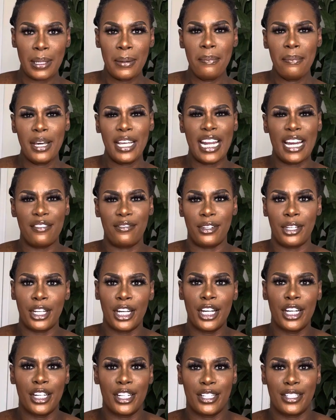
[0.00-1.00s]
But I've
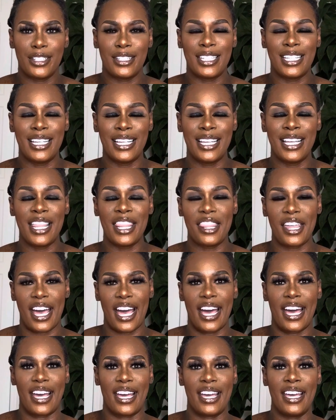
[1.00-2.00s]
learned
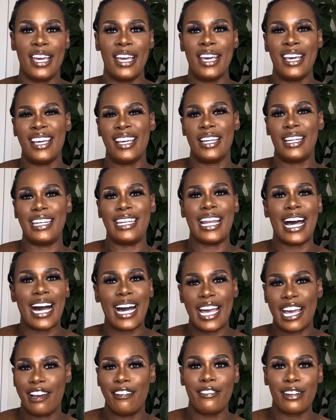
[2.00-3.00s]
that
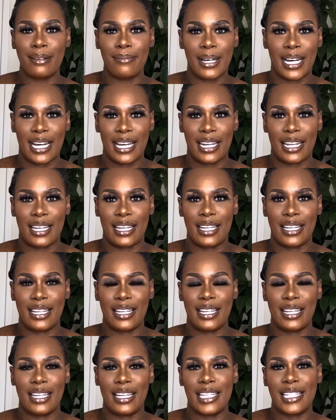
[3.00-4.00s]
not everybody
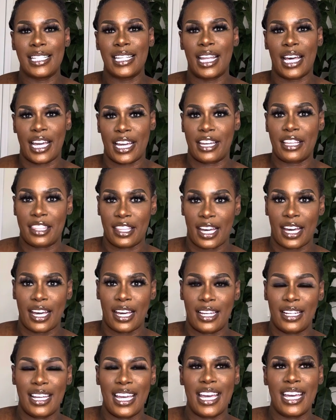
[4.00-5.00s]
is like
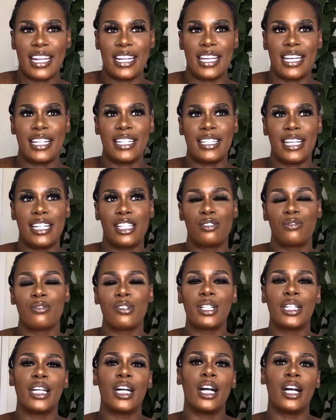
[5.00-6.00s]
that. And it's
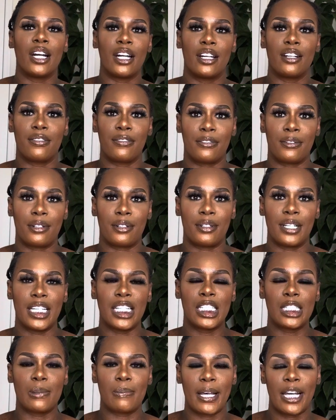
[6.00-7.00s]
really hurtful,
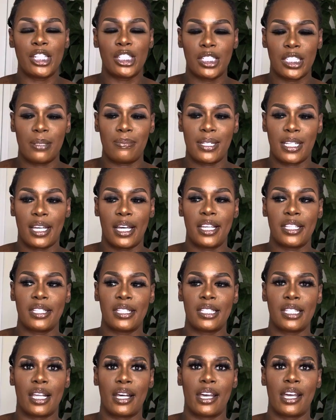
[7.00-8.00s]
especially because
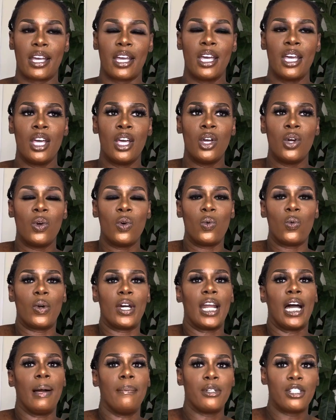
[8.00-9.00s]
it's like, when
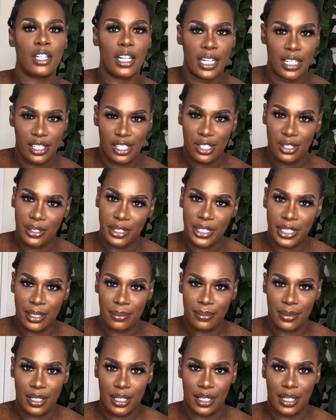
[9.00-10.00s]
I'm trying to do
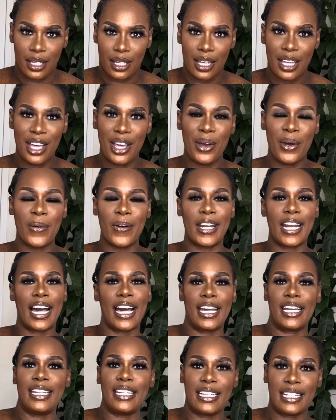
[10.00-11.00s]
something, when
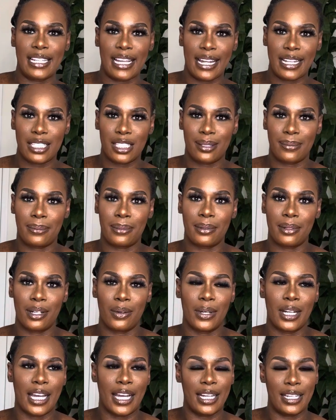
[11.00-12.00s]
I need that support,
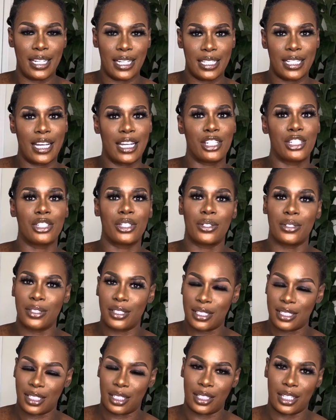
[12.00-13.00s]
when I need that
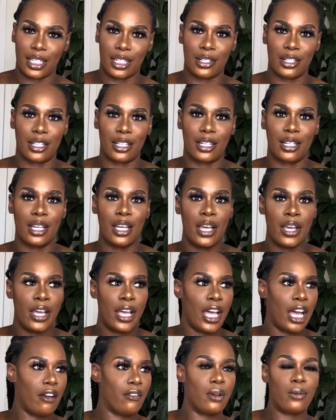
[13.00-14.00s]
shoulder to lean on,
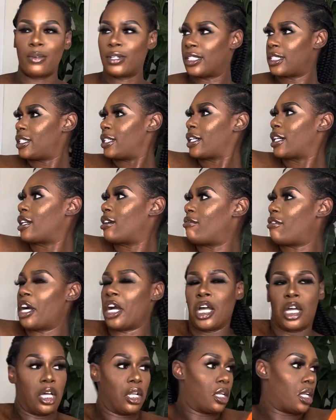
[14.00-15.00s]
everyone's looking
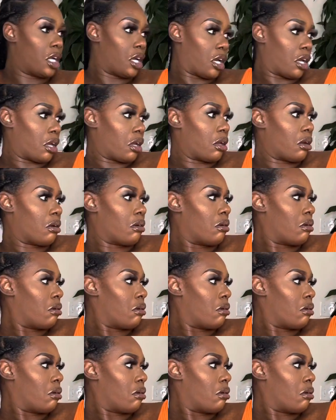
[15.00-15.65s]
around like